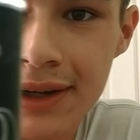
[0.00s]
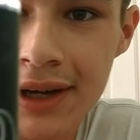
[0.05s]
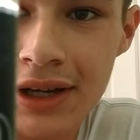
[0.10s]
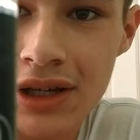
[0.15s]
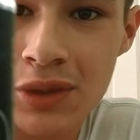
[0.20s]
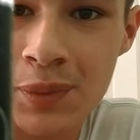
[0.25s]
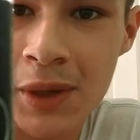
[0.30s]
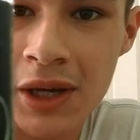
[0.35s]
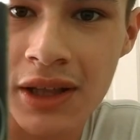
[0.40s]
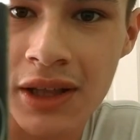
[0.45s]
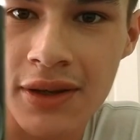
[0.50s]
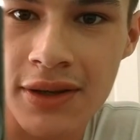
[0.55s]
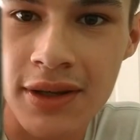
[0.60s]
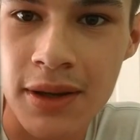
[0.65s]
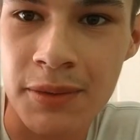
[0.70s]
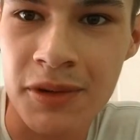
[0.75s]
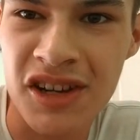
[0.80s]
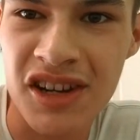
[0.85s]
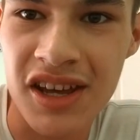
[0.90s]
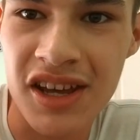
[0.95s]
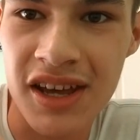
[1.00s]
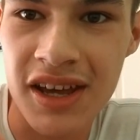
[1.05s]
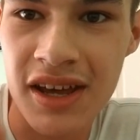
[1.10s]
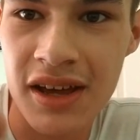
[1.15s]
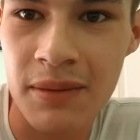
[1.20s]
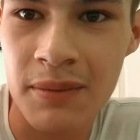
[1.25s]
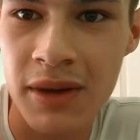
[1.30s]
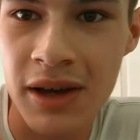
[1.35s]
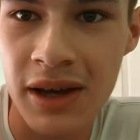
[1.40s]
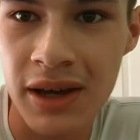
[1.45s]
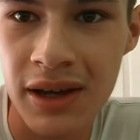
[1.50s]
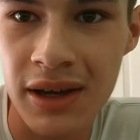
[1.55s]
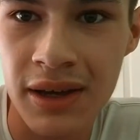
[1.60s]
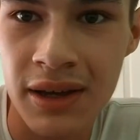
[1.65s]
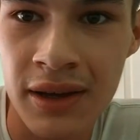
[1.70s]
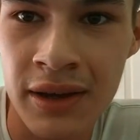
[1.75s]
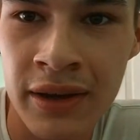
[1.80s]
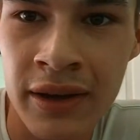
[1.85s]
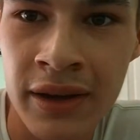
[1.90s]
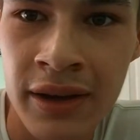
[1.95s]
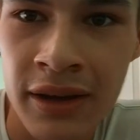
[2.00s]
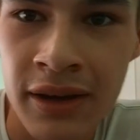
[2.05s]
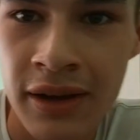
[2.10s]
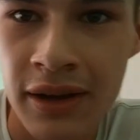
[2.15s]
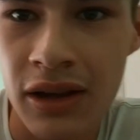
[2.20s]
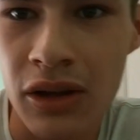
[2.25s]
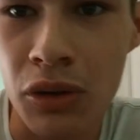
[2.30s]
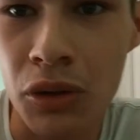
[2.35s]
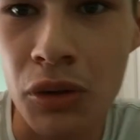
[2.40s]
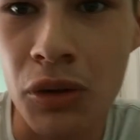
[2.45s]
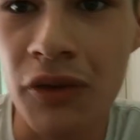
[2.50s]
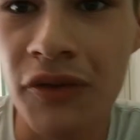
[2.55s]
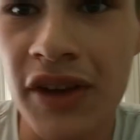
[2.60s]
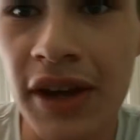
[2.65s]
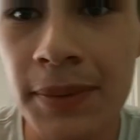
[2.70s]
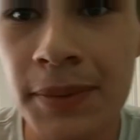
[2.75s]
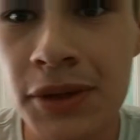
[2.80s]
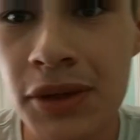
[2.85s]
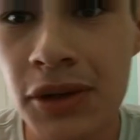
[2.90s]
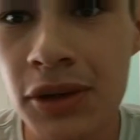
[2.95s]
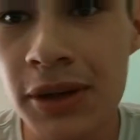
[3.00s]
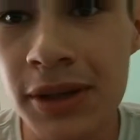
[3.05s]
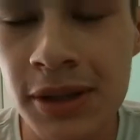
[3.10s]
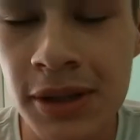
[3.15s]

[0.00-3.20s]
I just picked this up today at my local vape store.